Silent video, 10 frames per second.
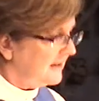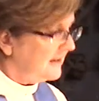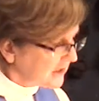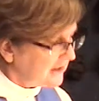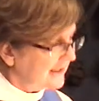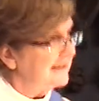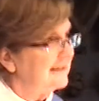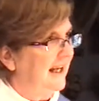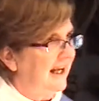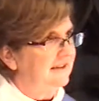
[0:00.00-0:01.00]
We're good at
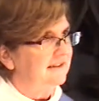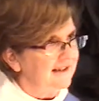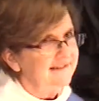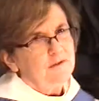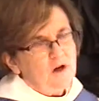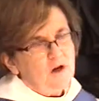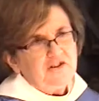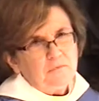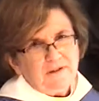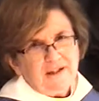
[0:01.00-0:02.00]
that. Yes, I want you
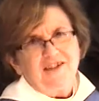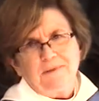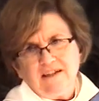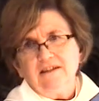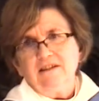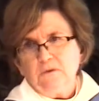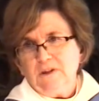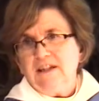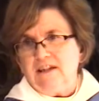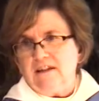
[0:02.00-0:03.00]
to pledge, but I know you
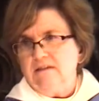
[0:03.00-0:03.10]
will.